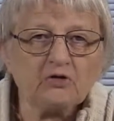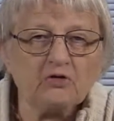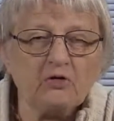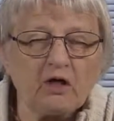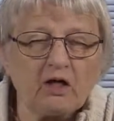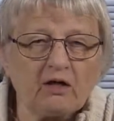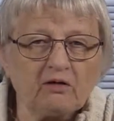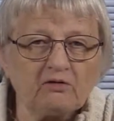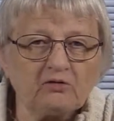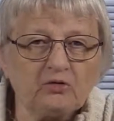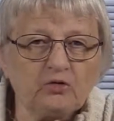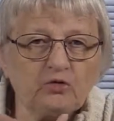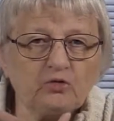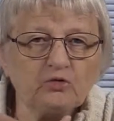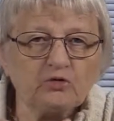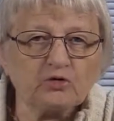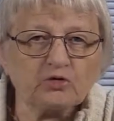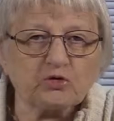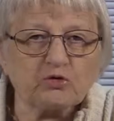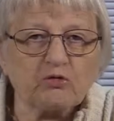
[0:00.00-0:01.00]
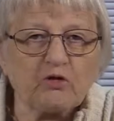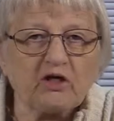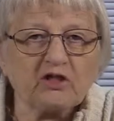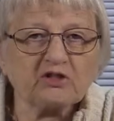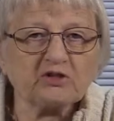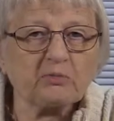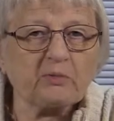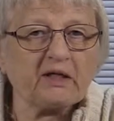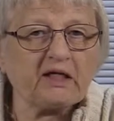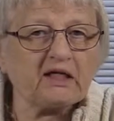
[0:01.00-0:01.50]
uh, use
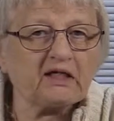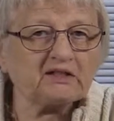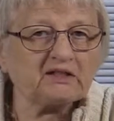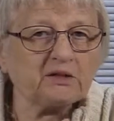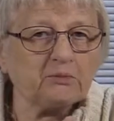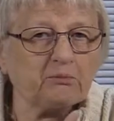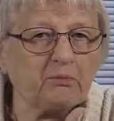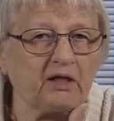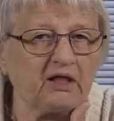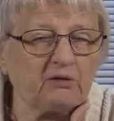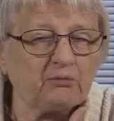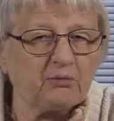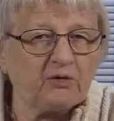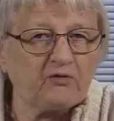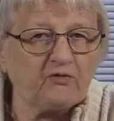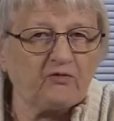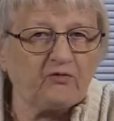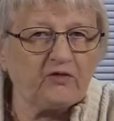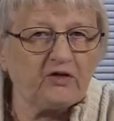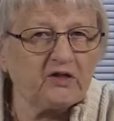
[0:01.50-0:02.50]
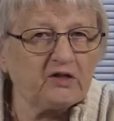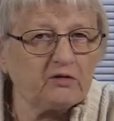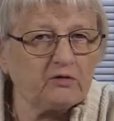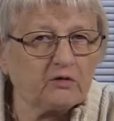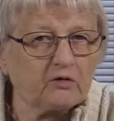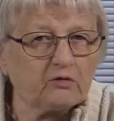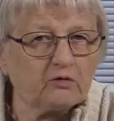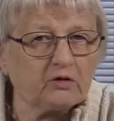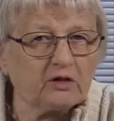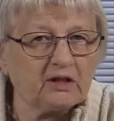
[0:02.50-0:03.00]
drugs because it made me feel
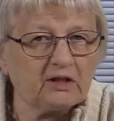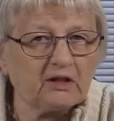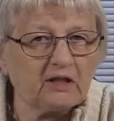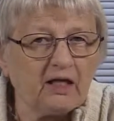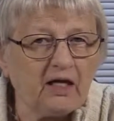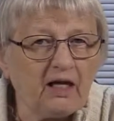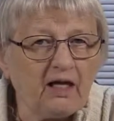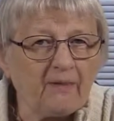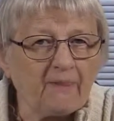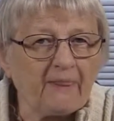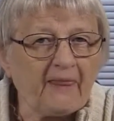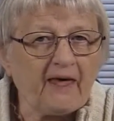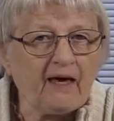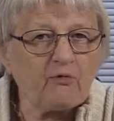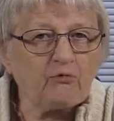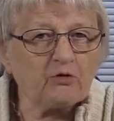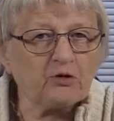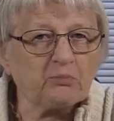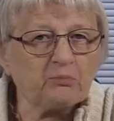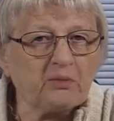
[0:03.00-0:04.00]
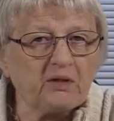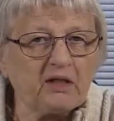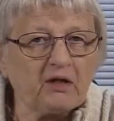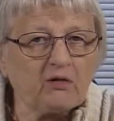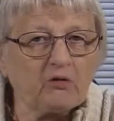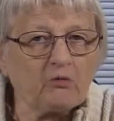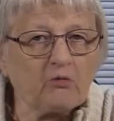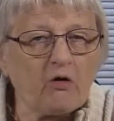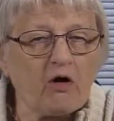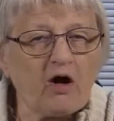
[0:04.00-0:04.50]
good, that would be
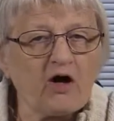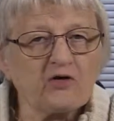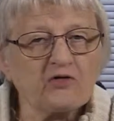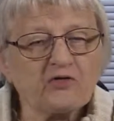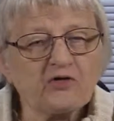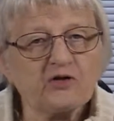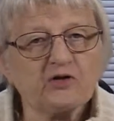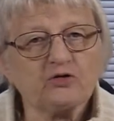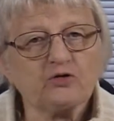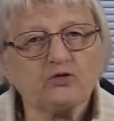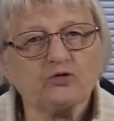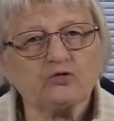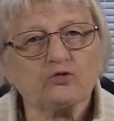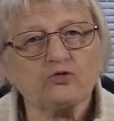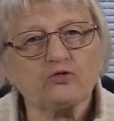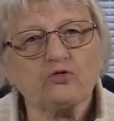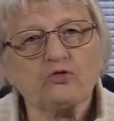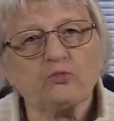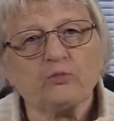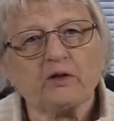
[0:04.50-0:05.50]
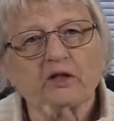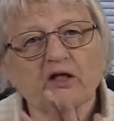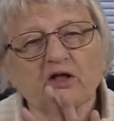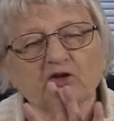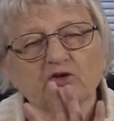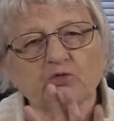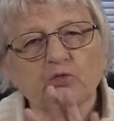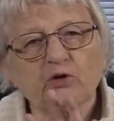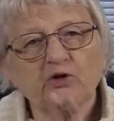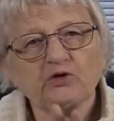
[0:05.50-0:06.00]
a wrong thing to do
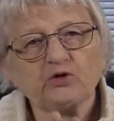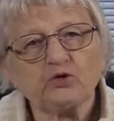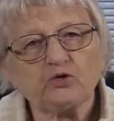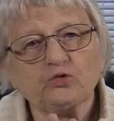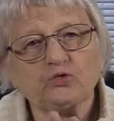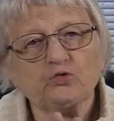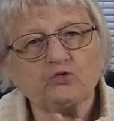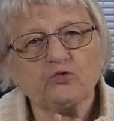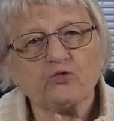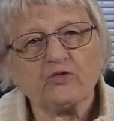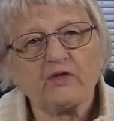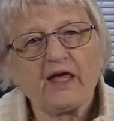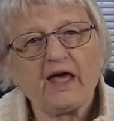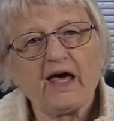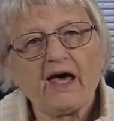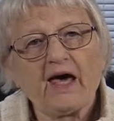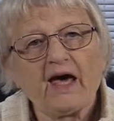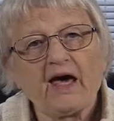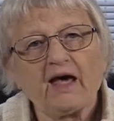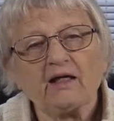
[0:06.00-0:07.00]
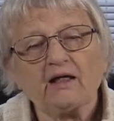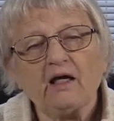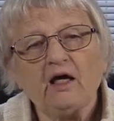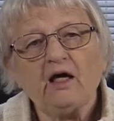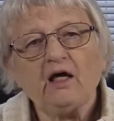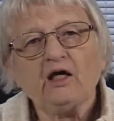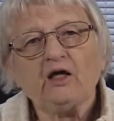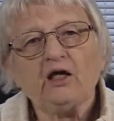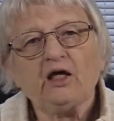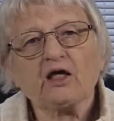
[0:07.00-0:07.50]
because once you do that,
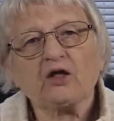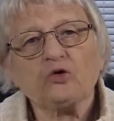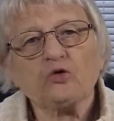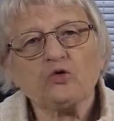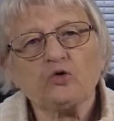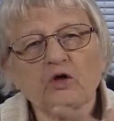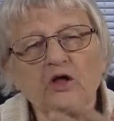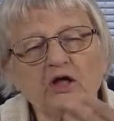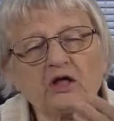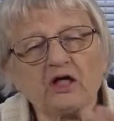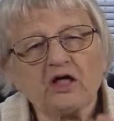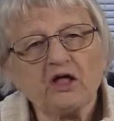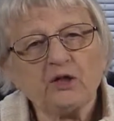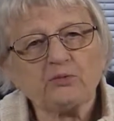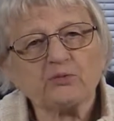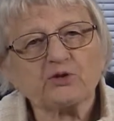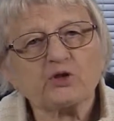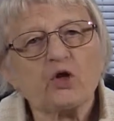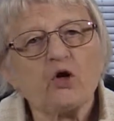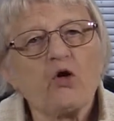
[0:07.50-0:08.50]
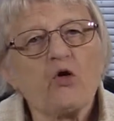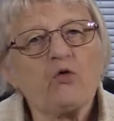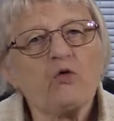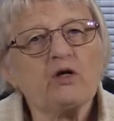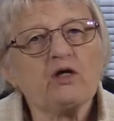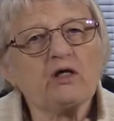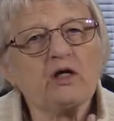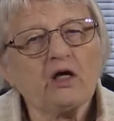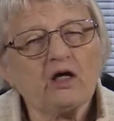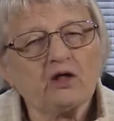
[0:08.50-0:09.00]
it, you, it keeps
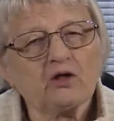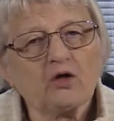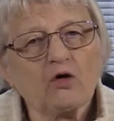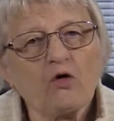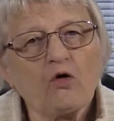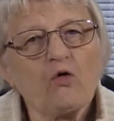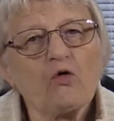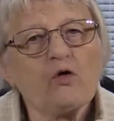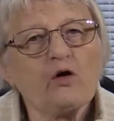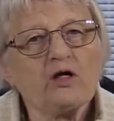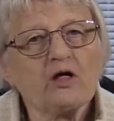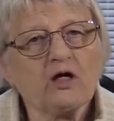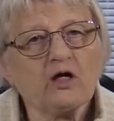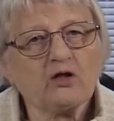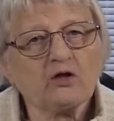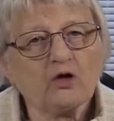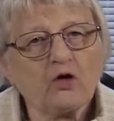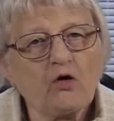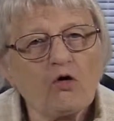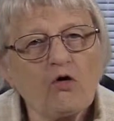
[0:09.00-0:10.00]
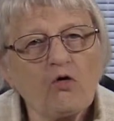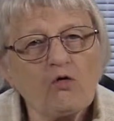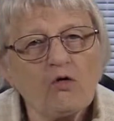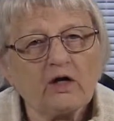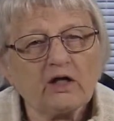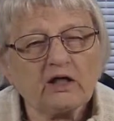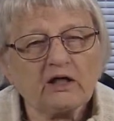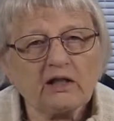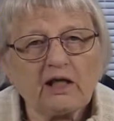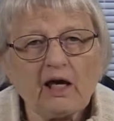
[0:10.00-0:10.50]
going and going and
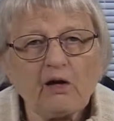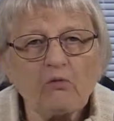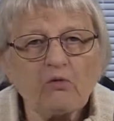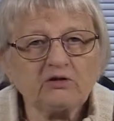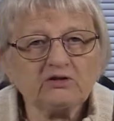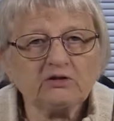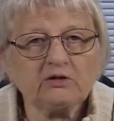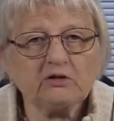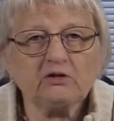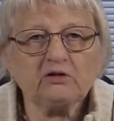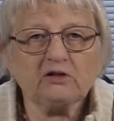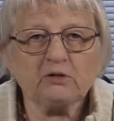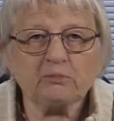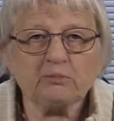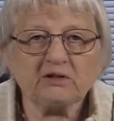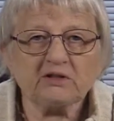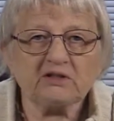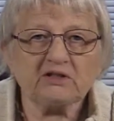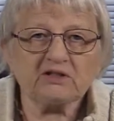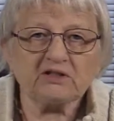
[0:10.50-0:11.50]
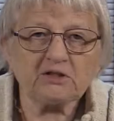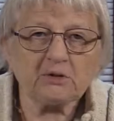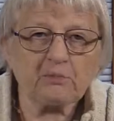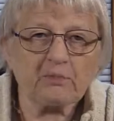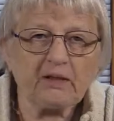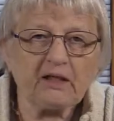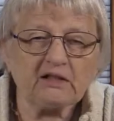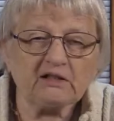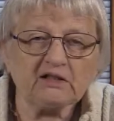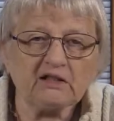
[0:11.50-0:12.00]
going. And I wasn't going to
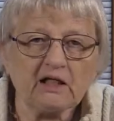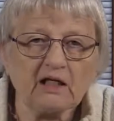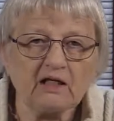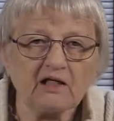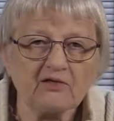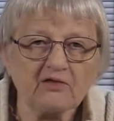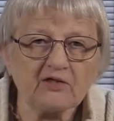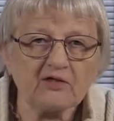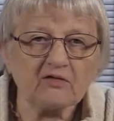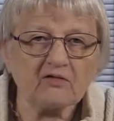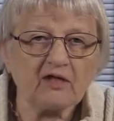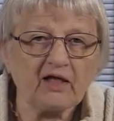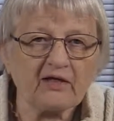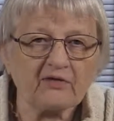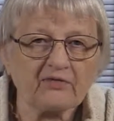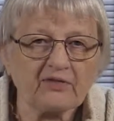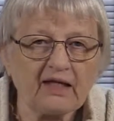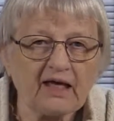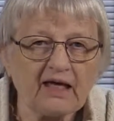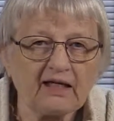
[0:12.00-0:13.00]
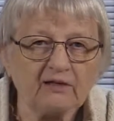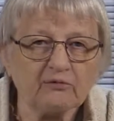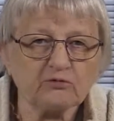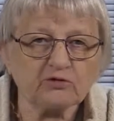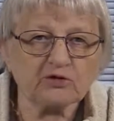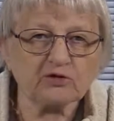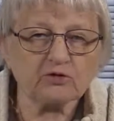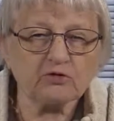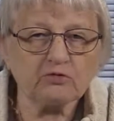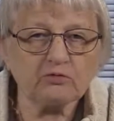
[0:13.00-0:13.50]
participate in anything like that. It
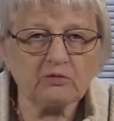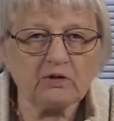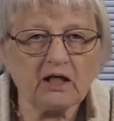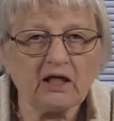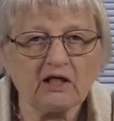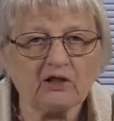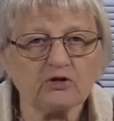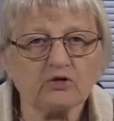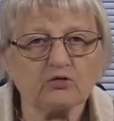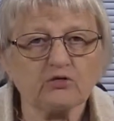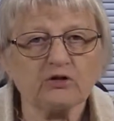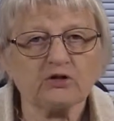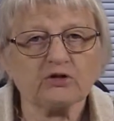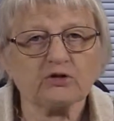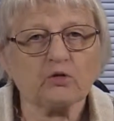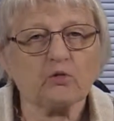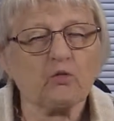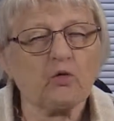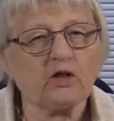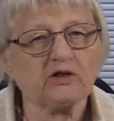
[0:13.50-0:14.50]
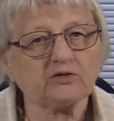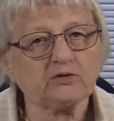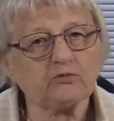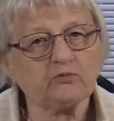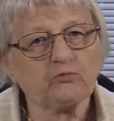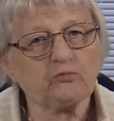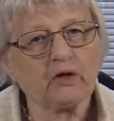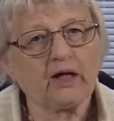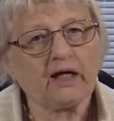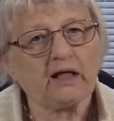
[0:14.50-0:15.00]
was too dangerous. It
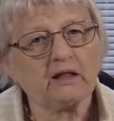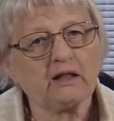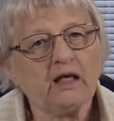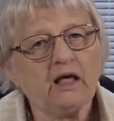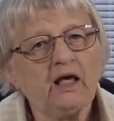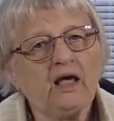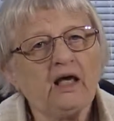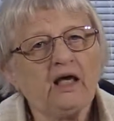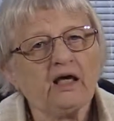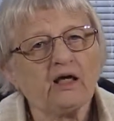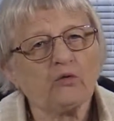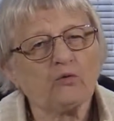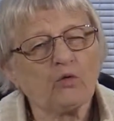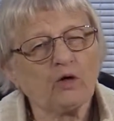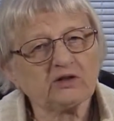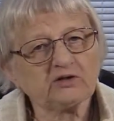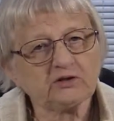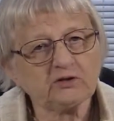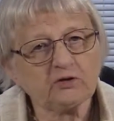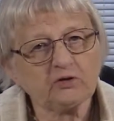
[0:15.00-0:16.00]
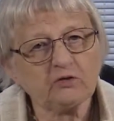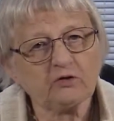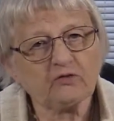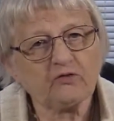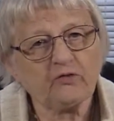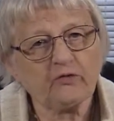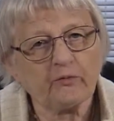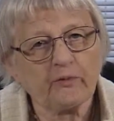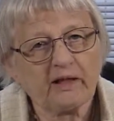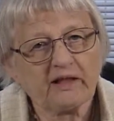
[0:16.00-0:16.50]
wasn't right. It wasn't good
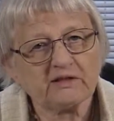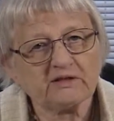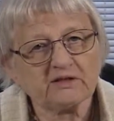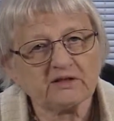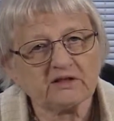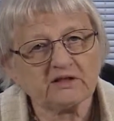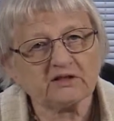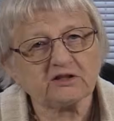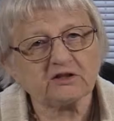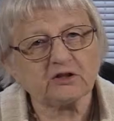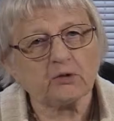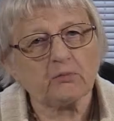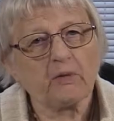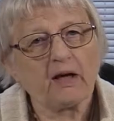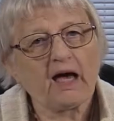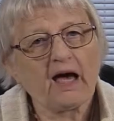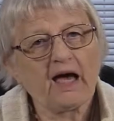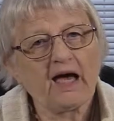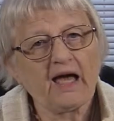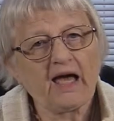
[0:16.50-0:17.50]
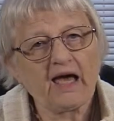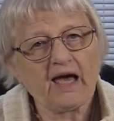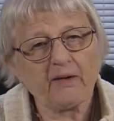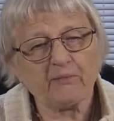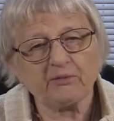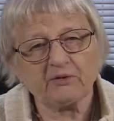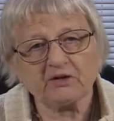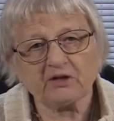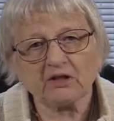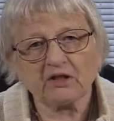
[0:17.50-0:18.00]
for my system. I
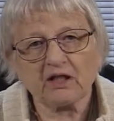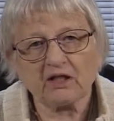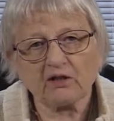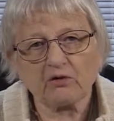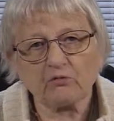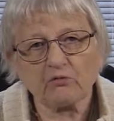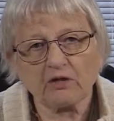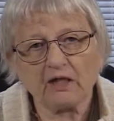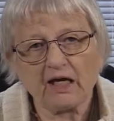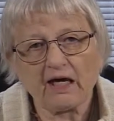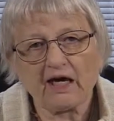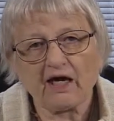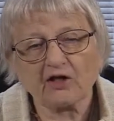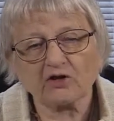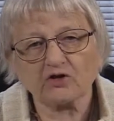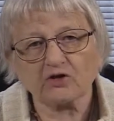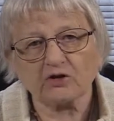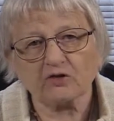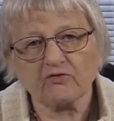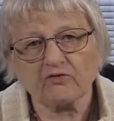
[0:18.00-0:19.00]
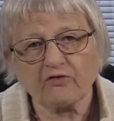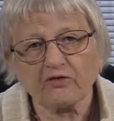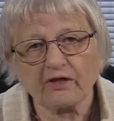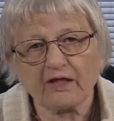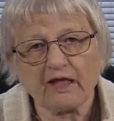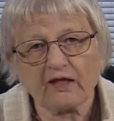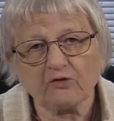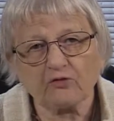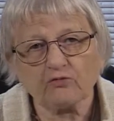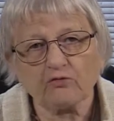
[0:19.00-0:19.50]
happened to get a reaction for
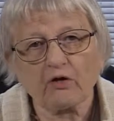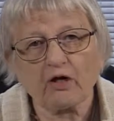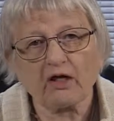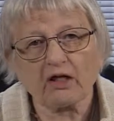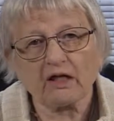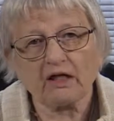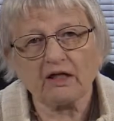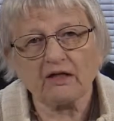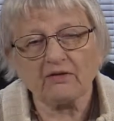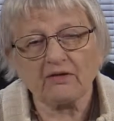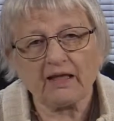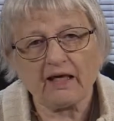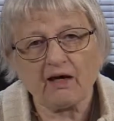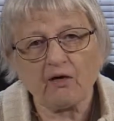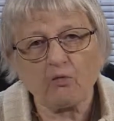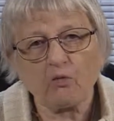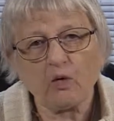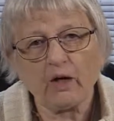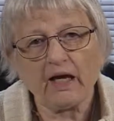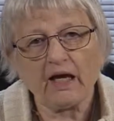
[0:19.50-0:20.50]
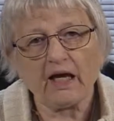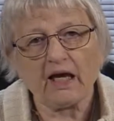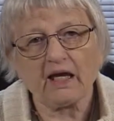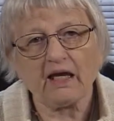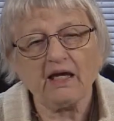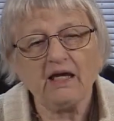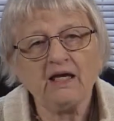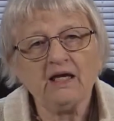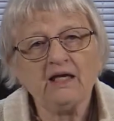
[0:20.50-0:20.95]
that drug in that way.